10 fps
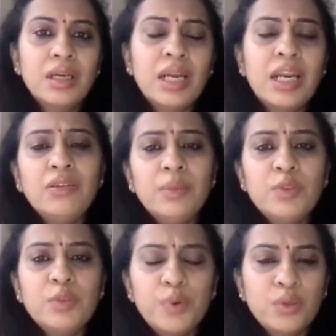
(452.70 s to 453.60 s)
Allow
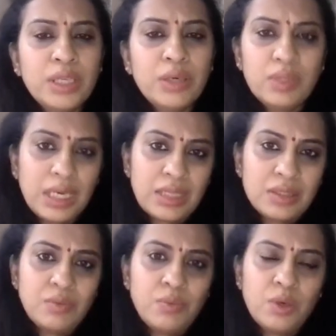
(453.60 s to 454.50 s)
them to pour their own
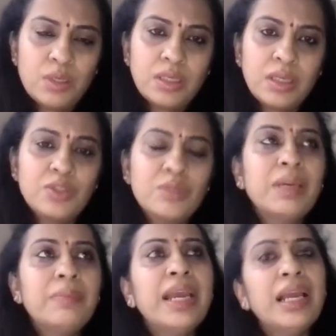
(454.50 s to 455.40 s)
glass of water to
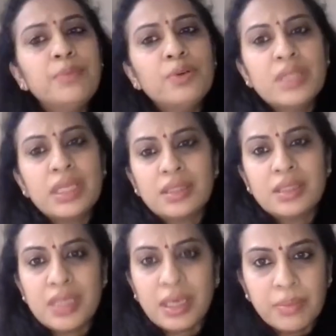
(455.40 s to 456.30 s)
maybe help you set
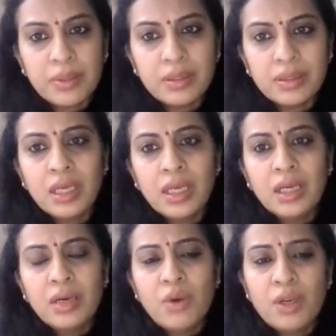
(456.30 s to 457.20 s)
the table.
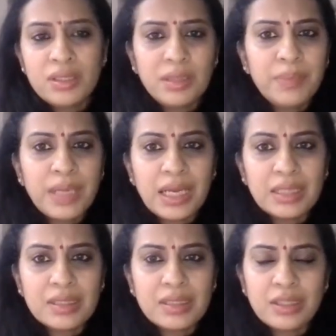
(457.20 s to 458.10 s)
Water the
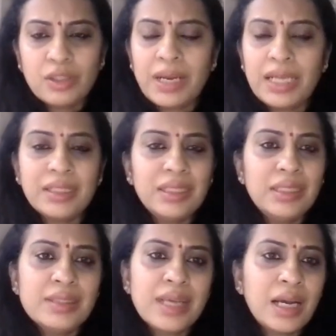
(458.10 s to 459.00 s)
plants in your
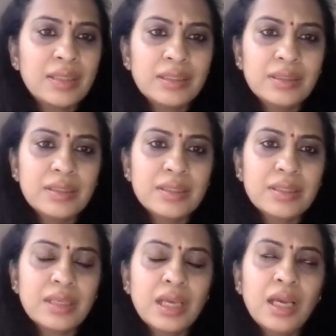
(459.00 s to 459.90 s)
balconies,
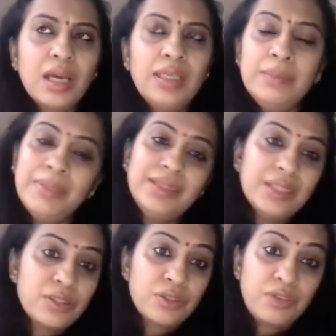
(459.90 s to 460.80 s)
gardens. Limit
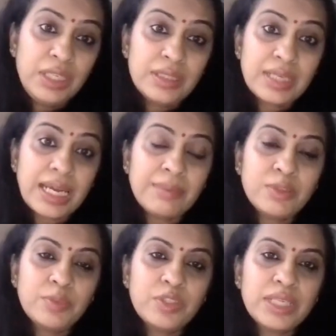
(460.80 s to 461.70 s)
their screen time
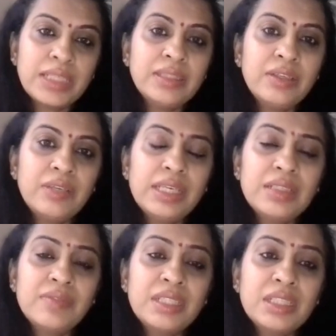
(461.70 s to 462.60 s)
to protect their
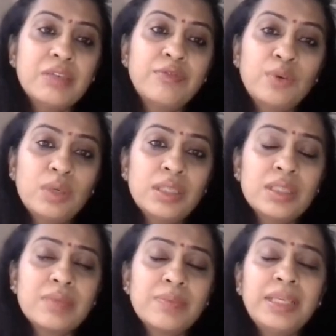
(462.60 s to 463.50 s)
creativity and
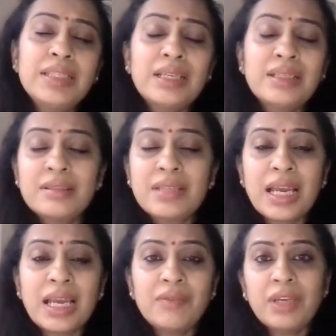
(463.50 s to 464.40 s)
focus. Please
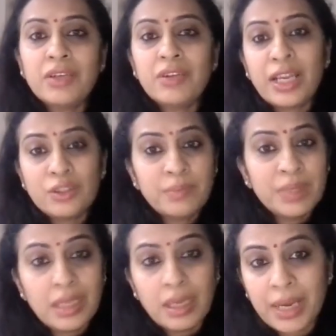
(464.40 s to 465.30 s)
understand we are trying to
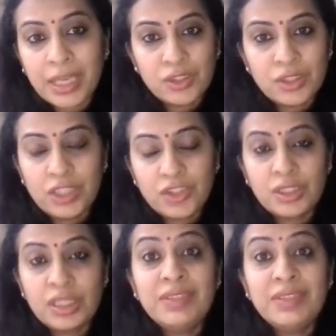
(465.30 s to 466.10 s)
build their imagination.